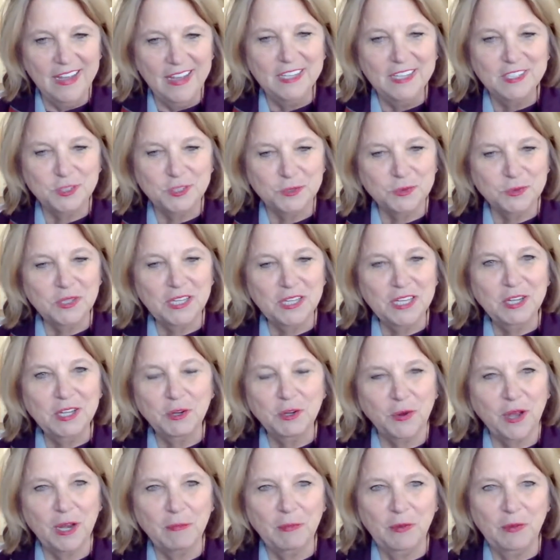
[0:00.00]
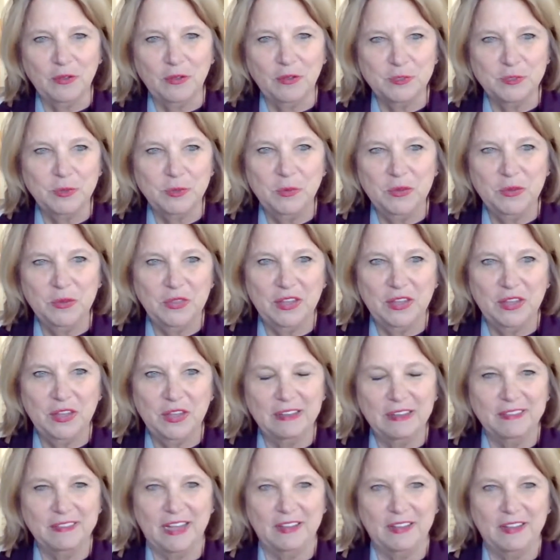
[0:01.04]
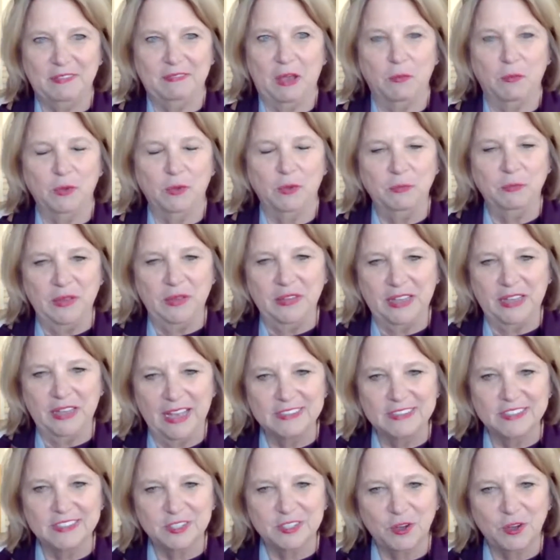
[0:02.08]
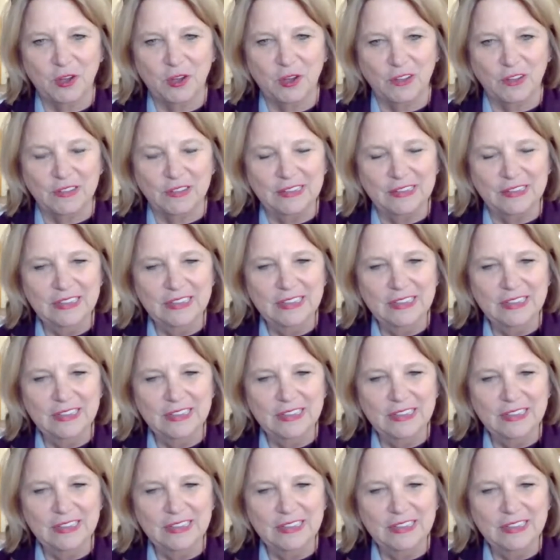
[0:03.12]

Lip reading: it's really incredible because we would think that that wouldn't be the case at all.